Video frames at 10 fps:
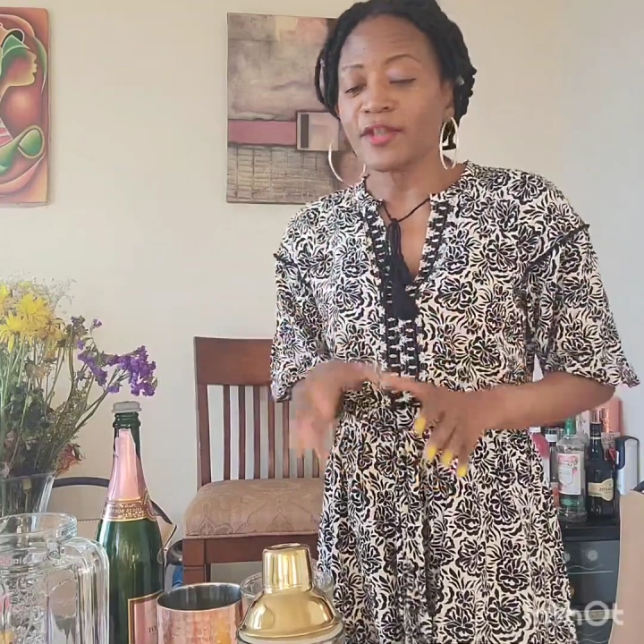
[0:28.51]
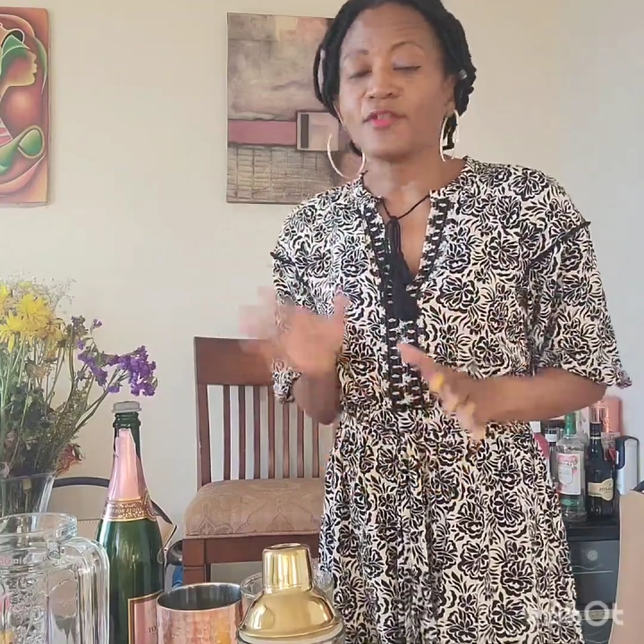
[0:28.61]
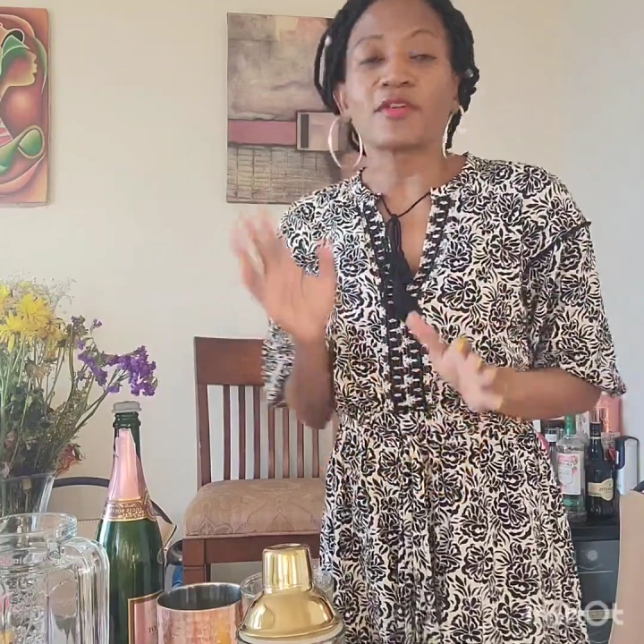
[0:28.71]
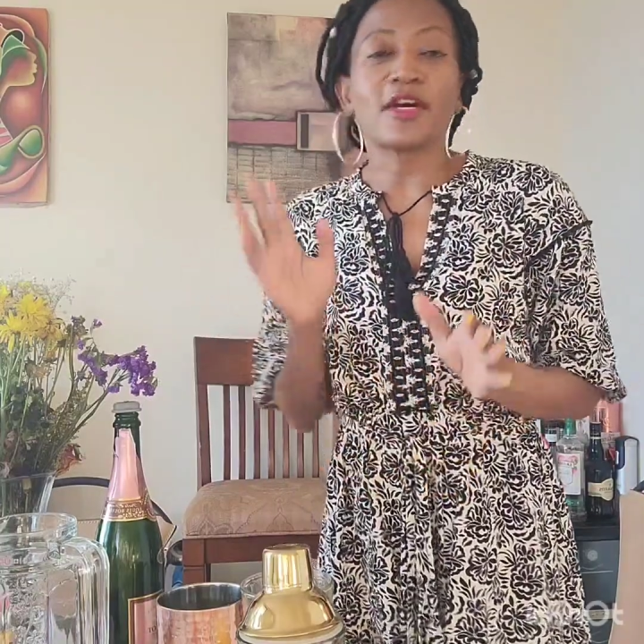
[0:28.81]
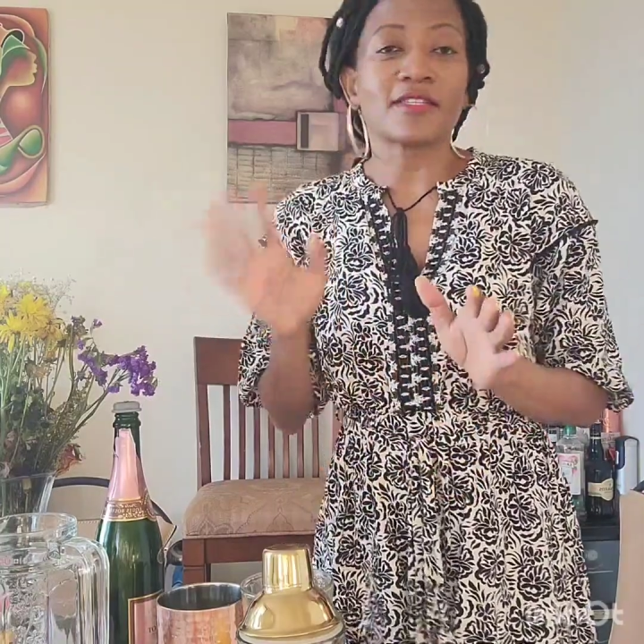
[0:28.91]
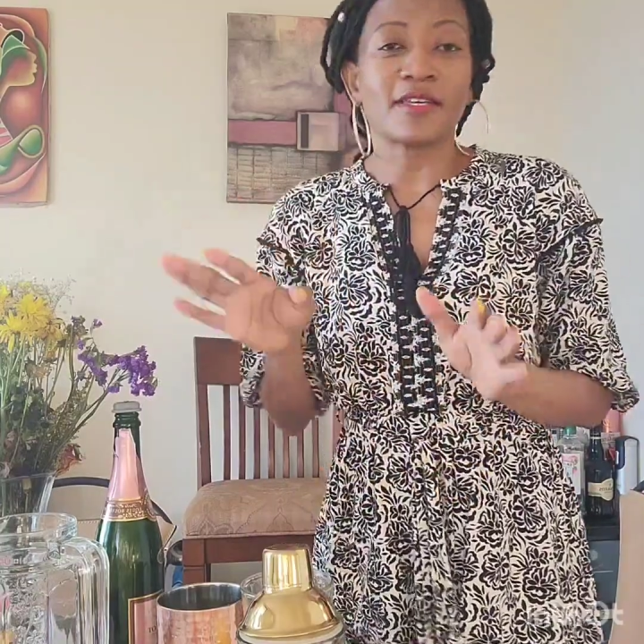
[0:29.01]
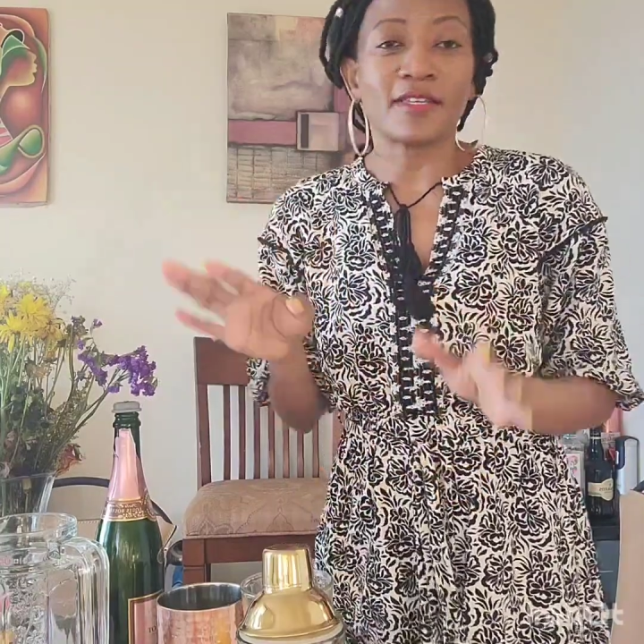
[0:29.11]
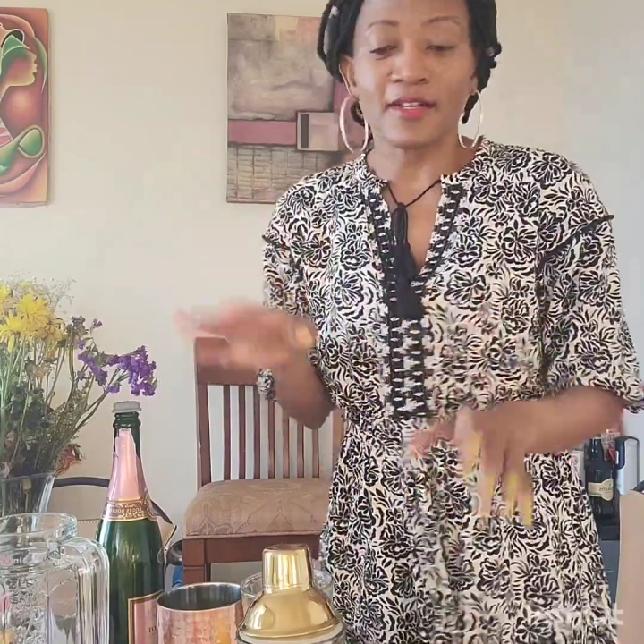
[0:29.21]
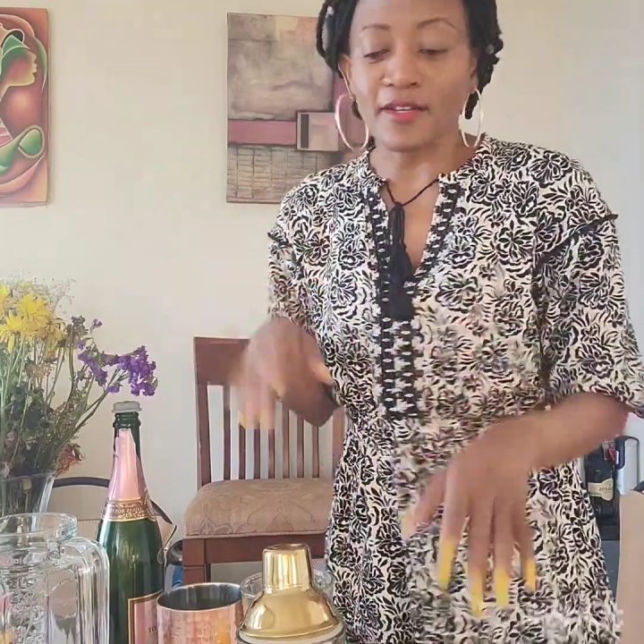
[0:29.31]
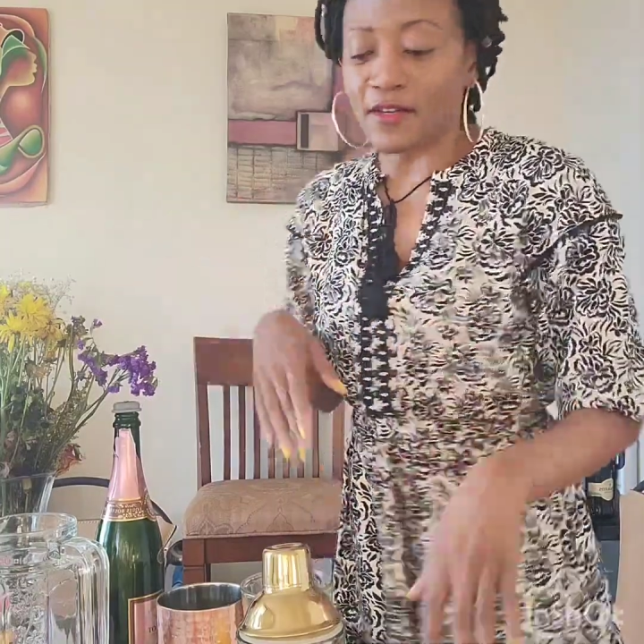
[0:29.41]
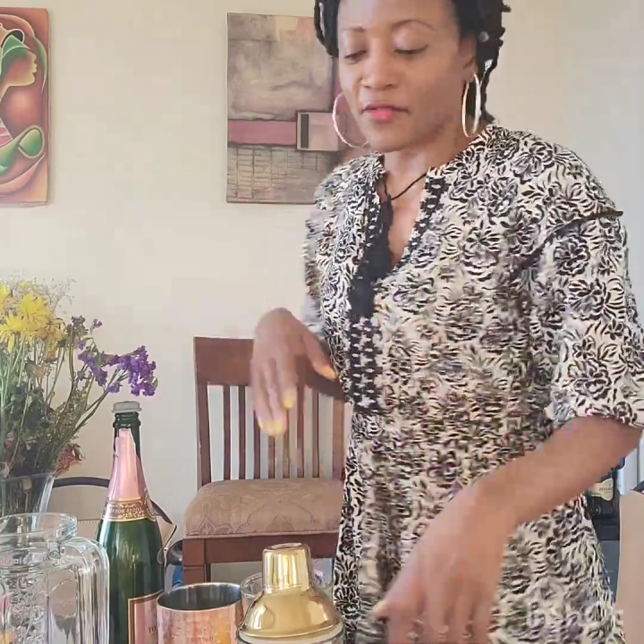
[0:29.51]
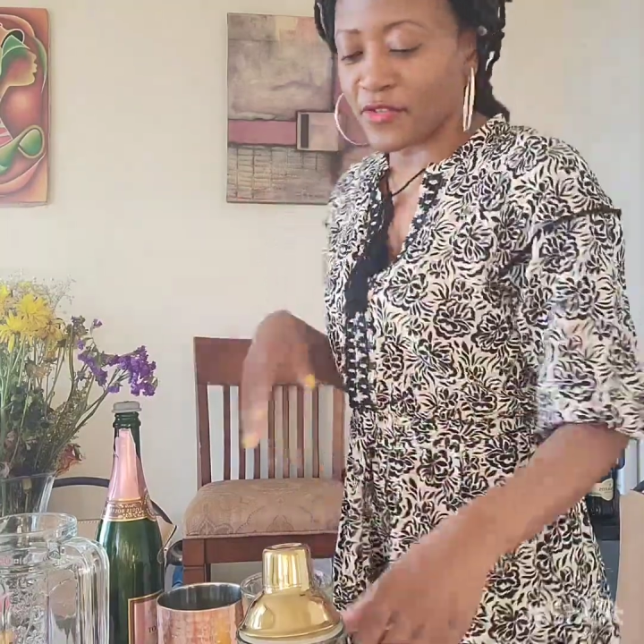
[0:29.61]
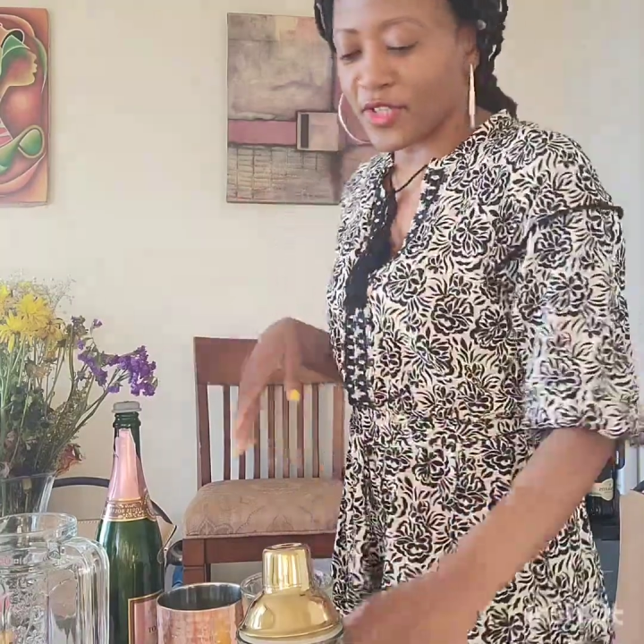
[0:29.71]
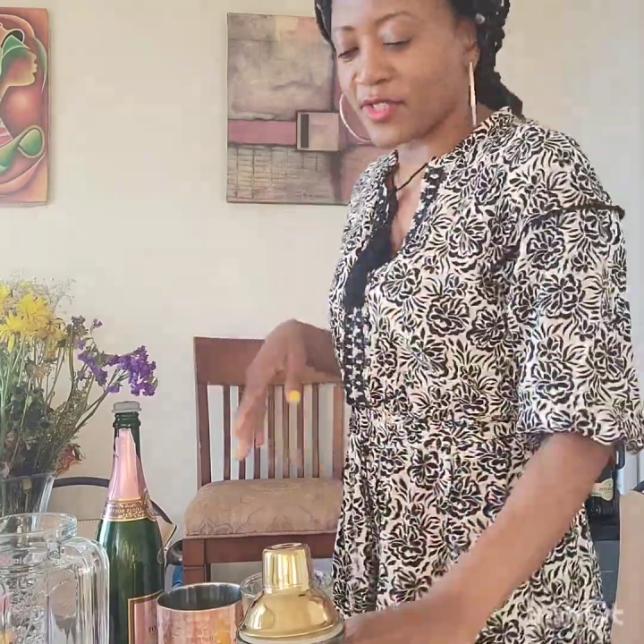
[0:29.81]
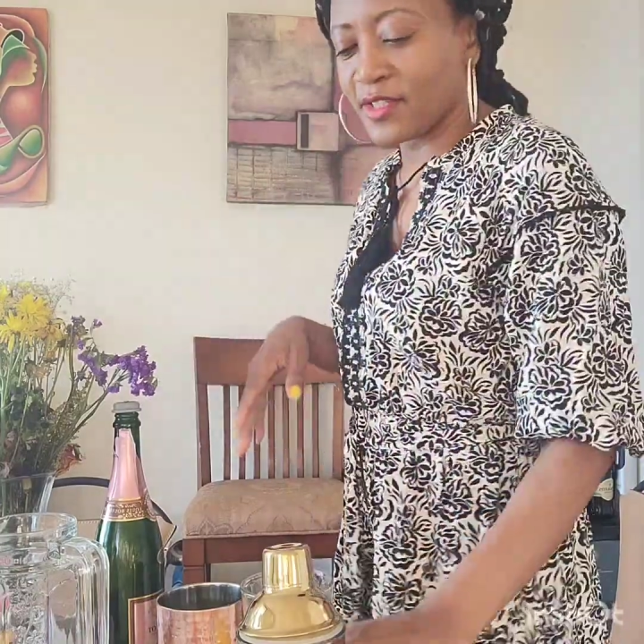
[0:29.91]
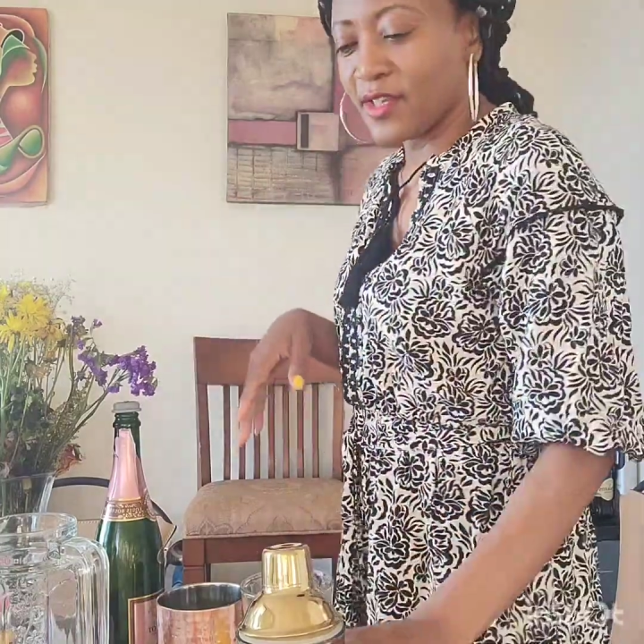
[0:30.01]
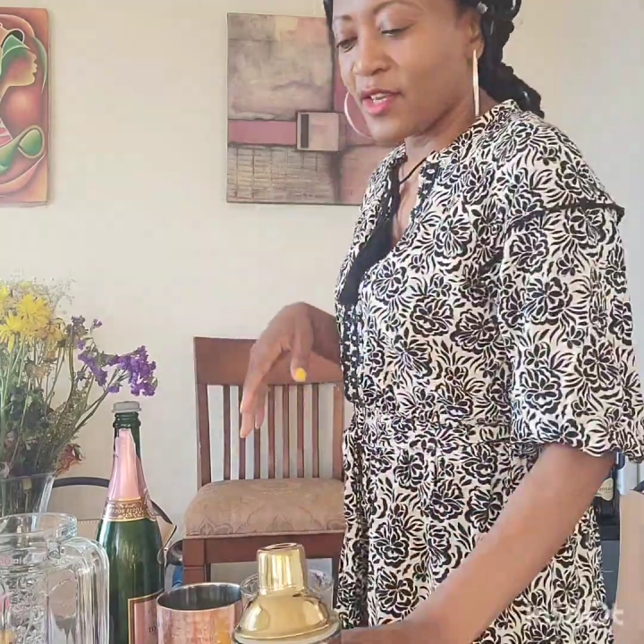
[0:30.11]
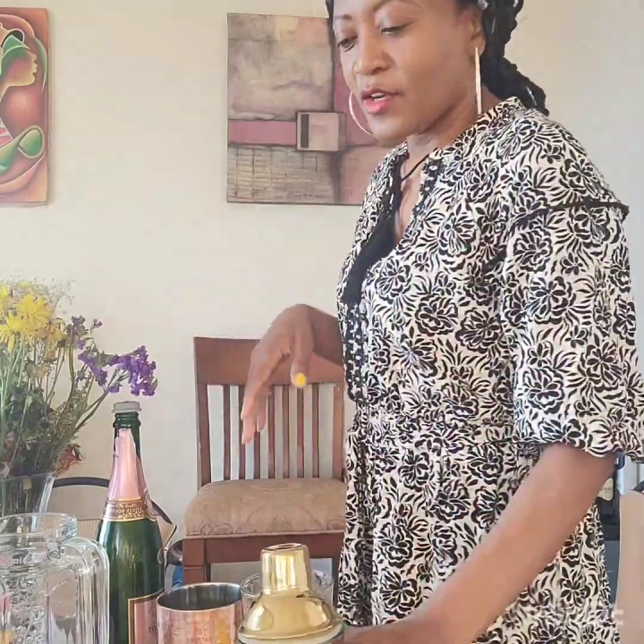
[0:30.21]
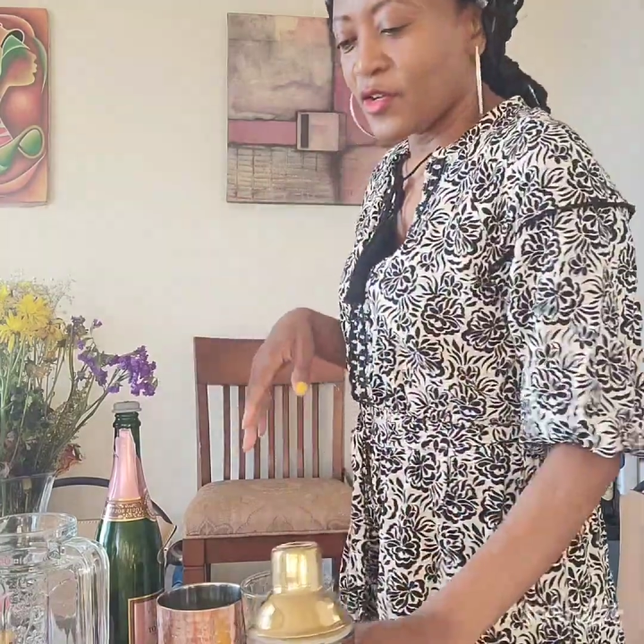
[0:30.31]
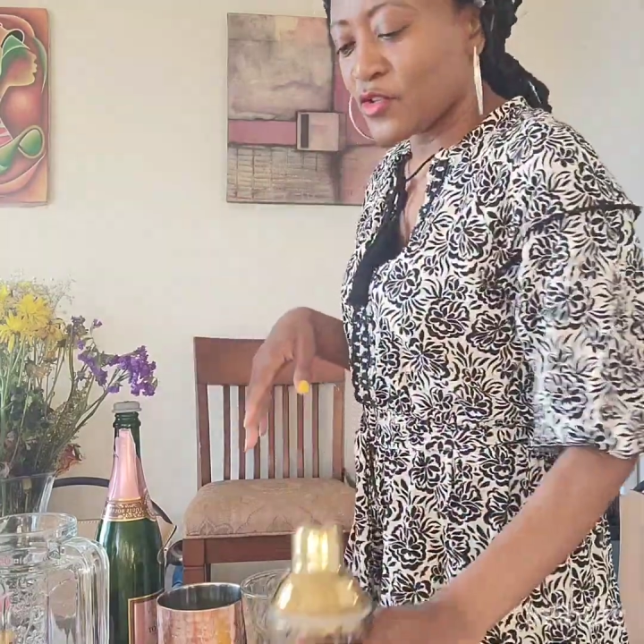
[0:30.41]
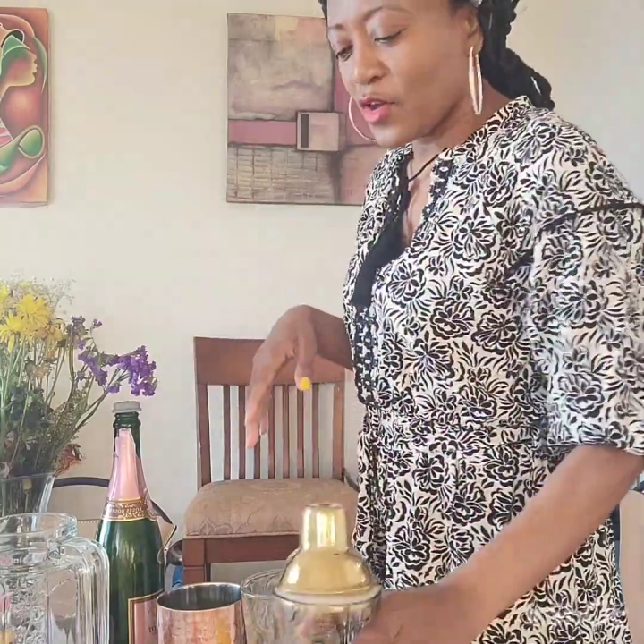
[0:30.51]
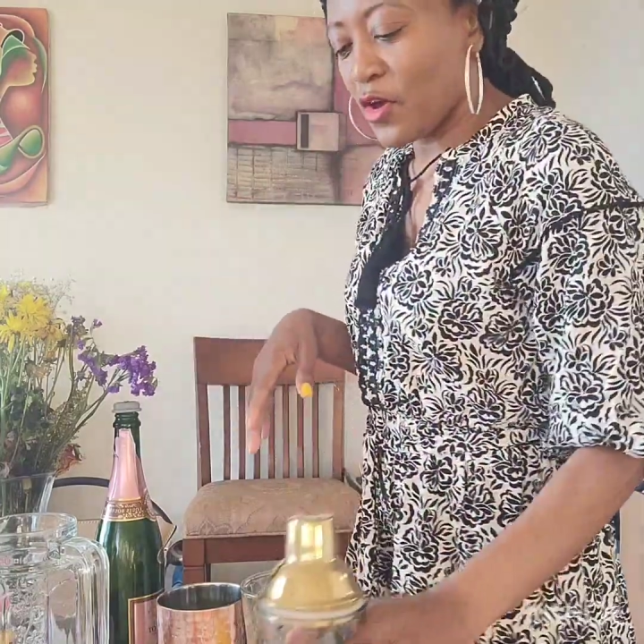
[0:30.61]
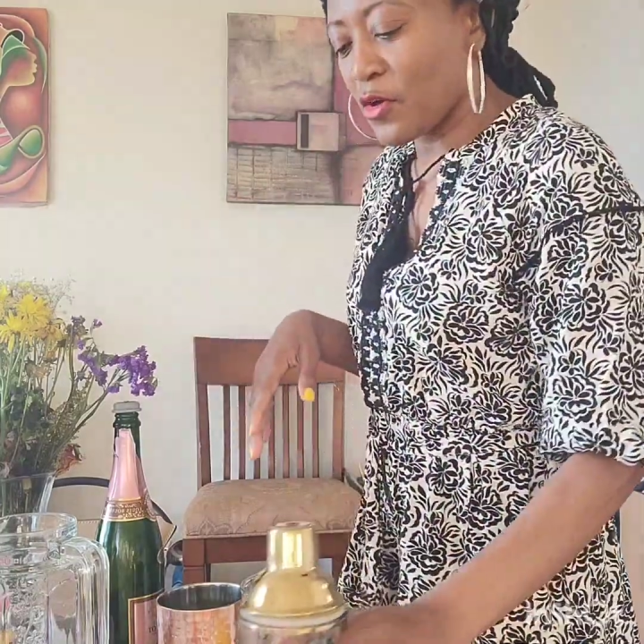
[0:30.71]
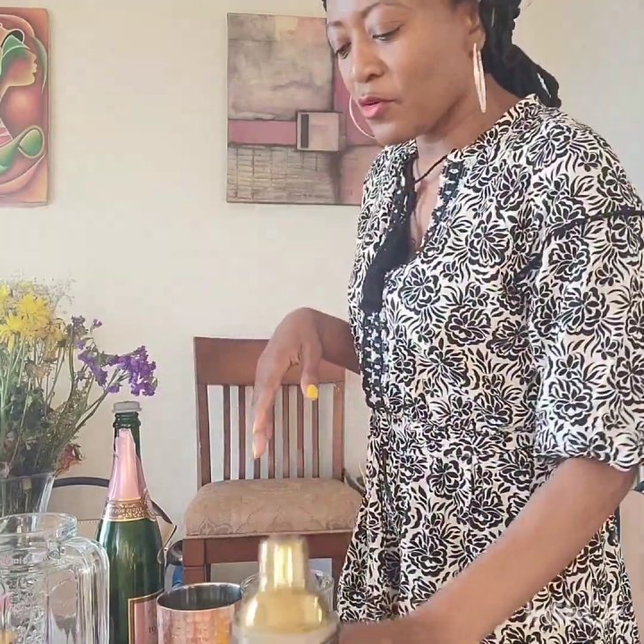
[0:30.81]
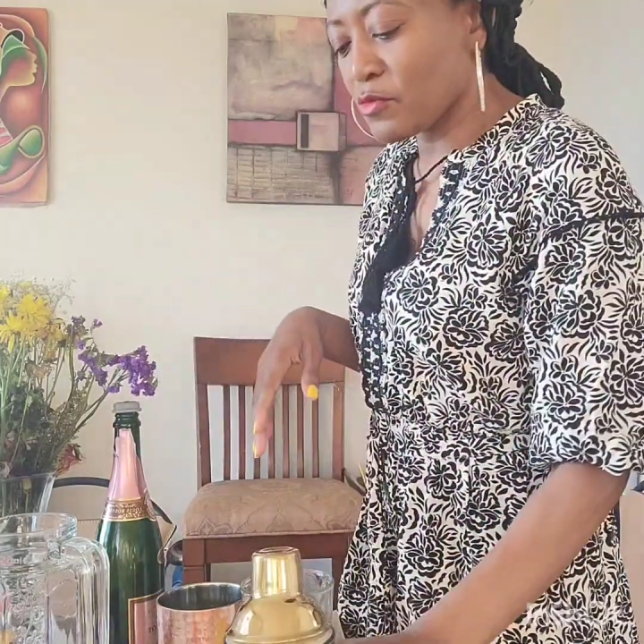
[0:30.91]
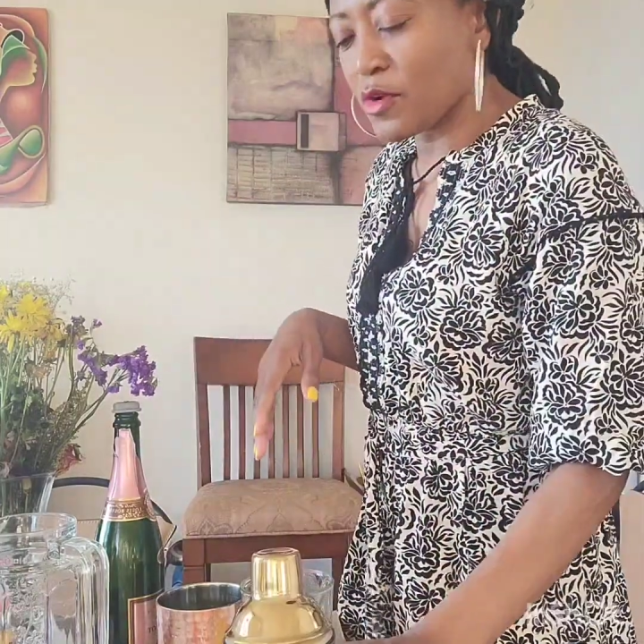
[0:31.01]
You guys gonna love it. So